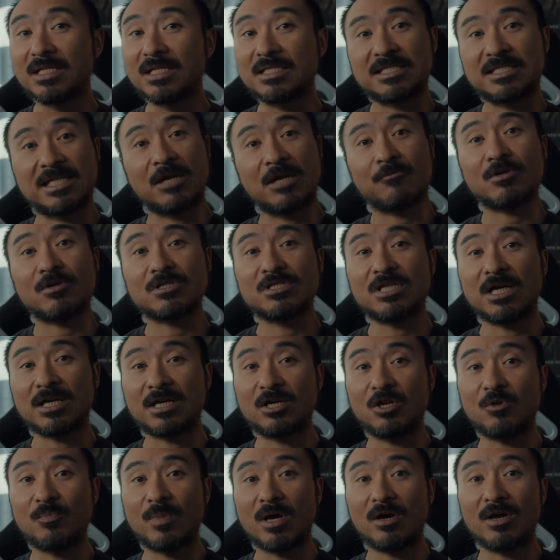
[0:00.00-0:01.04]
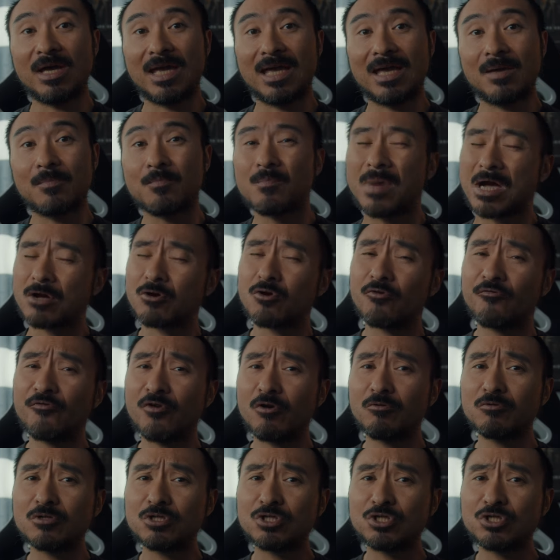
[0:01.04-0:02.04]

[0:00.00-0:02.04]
Today we're talking about a microphone